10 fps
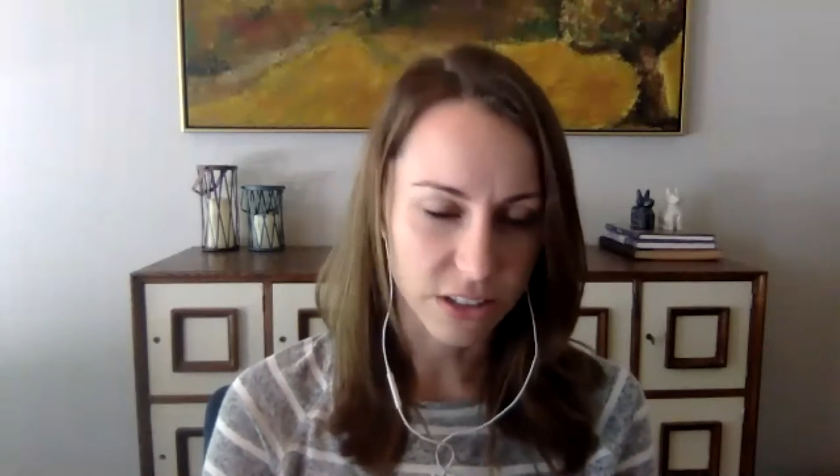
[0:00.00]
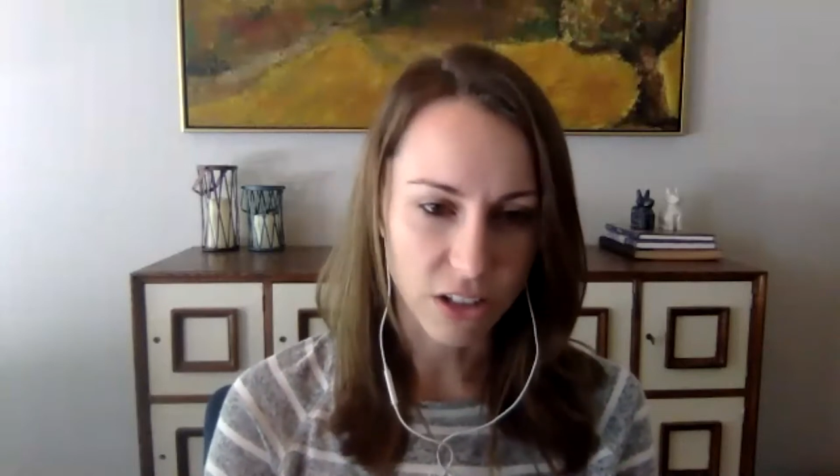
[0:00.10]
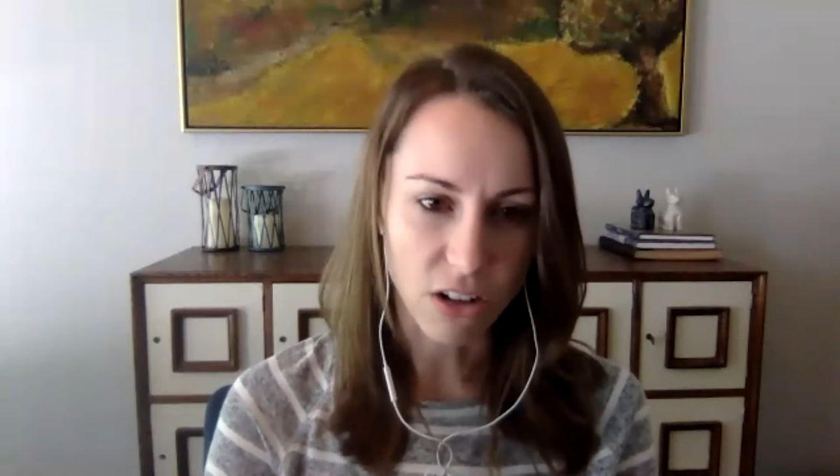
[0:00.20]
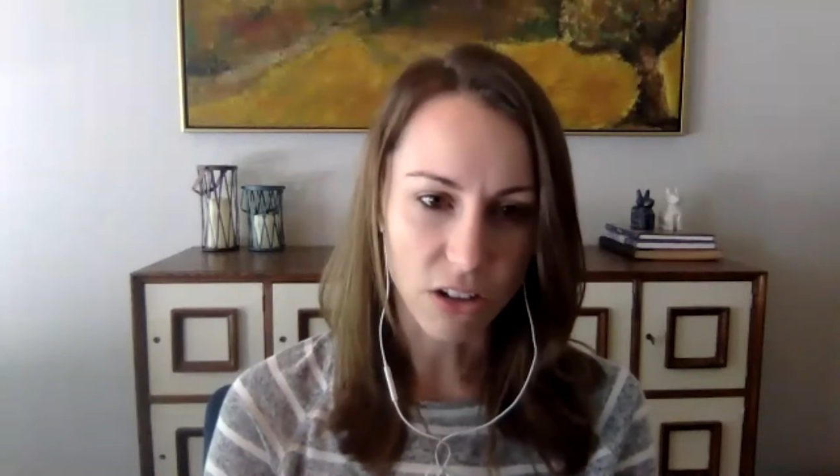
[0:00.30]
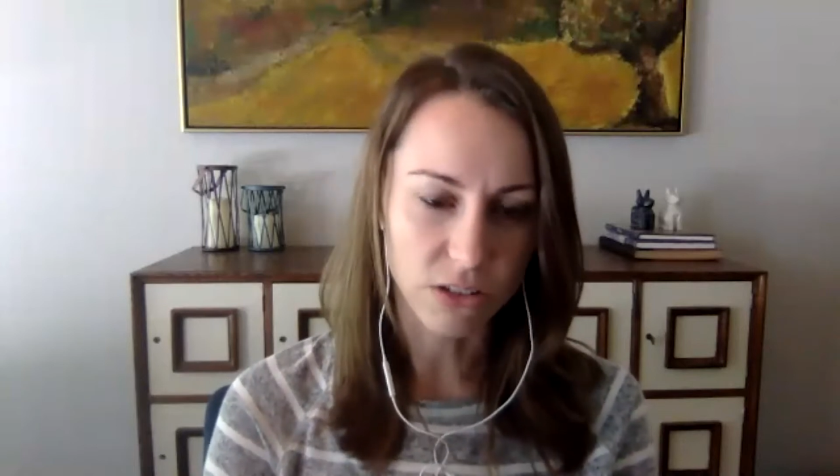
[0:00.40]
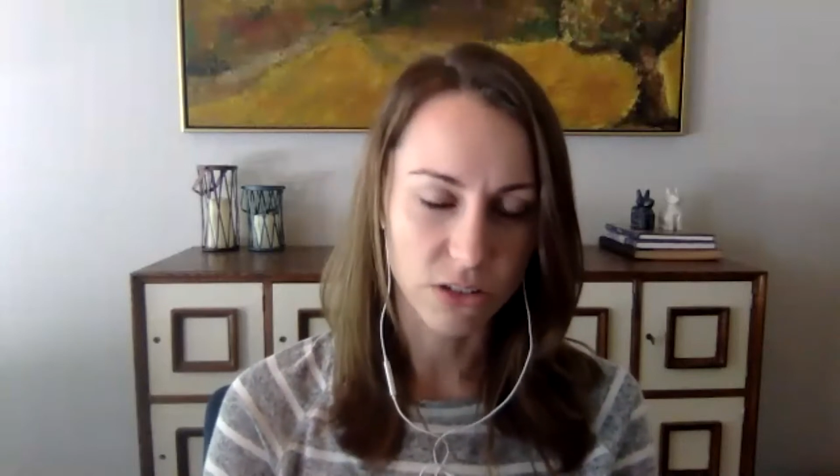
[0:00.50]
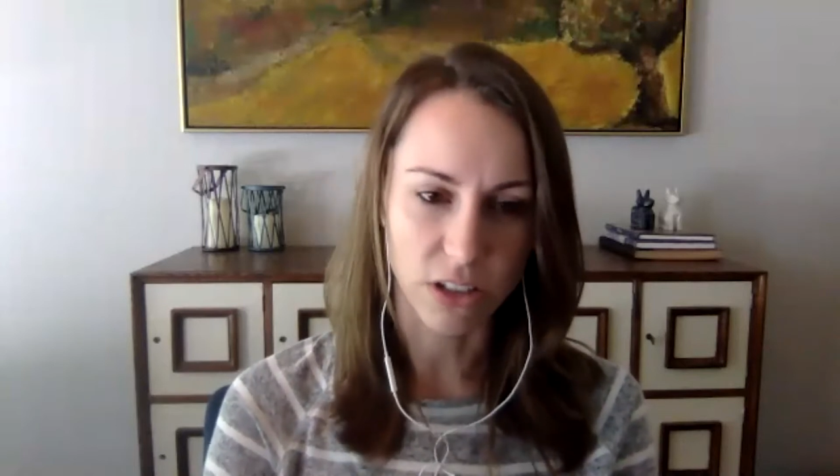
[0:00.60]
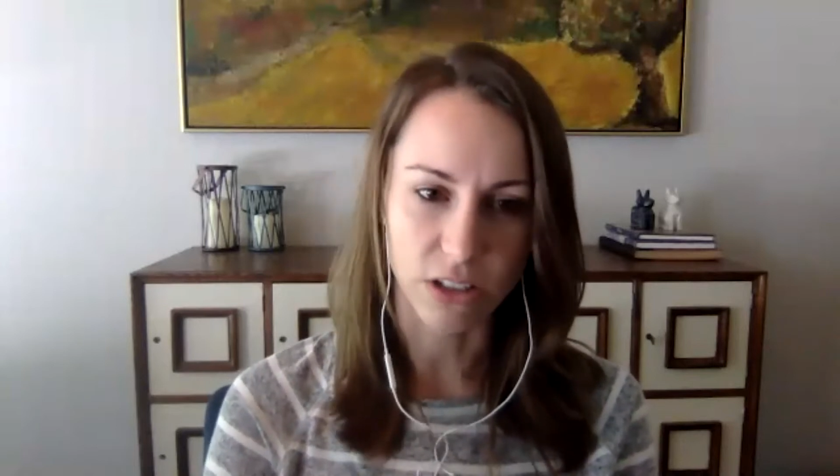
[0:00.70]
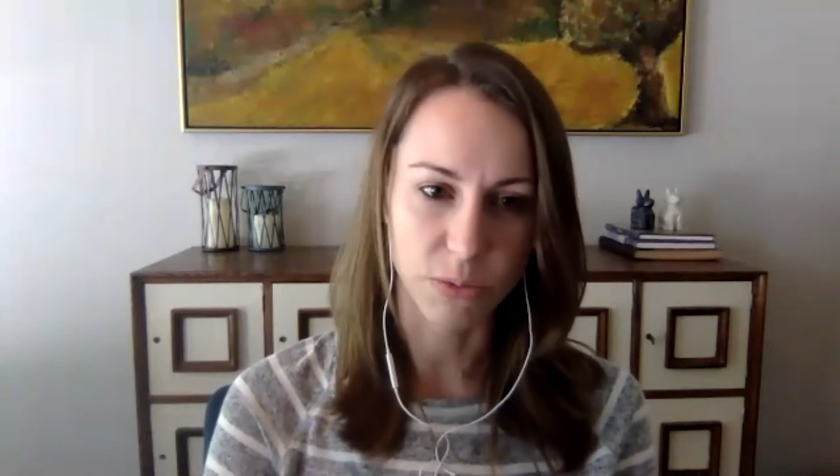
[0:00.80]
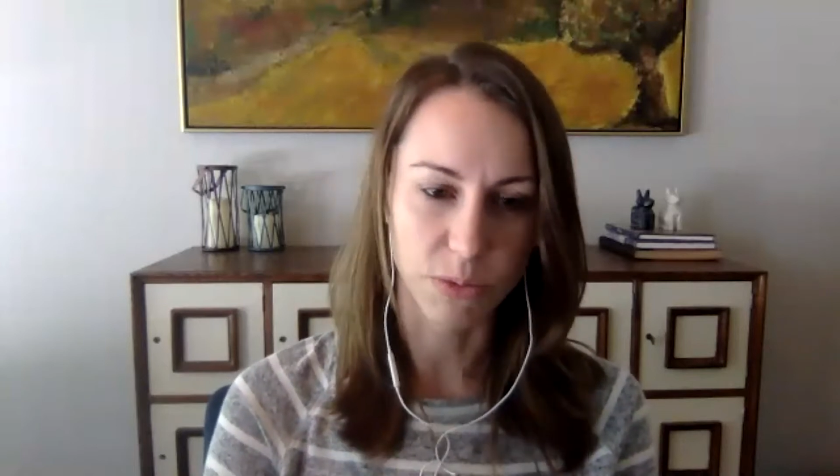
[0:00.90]
it all
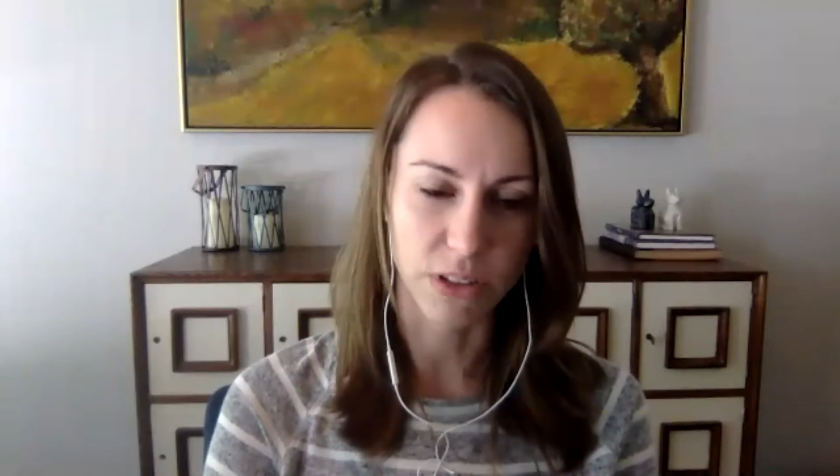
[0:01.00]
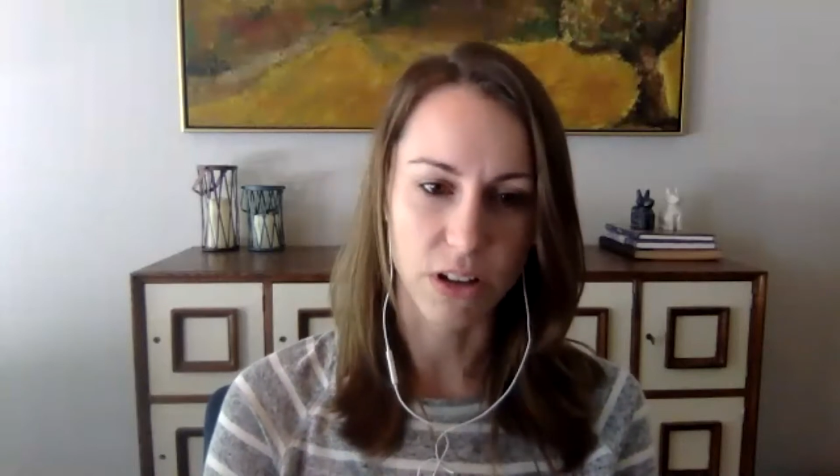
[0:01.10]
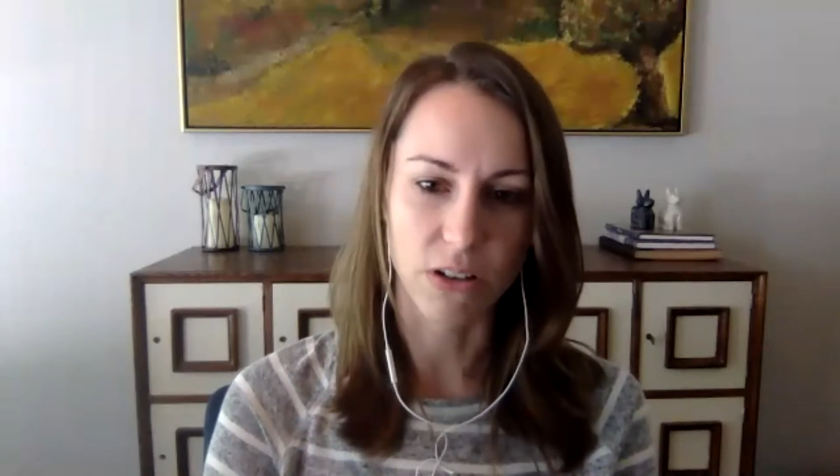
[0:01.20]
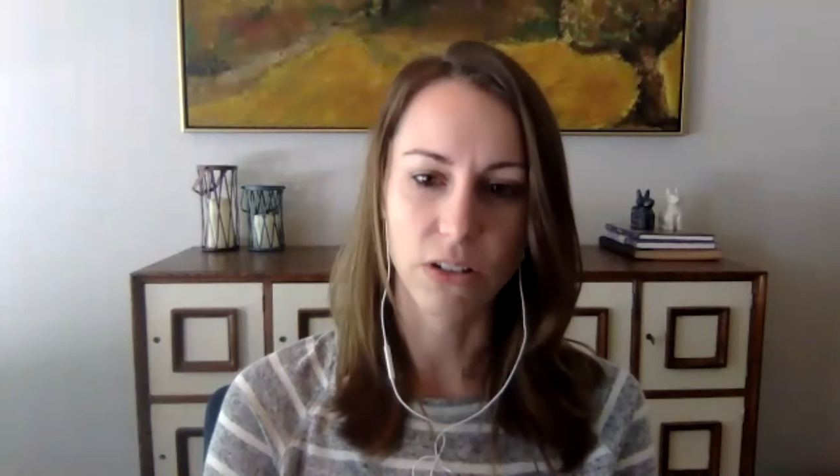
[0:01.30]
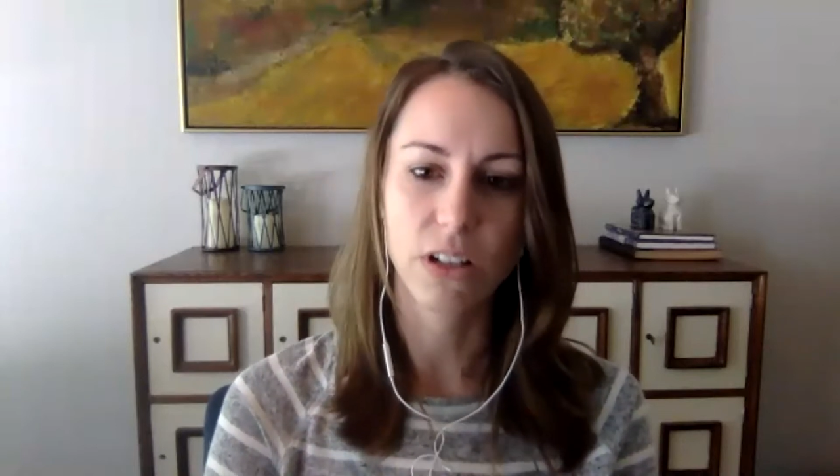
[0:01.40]
starts with code.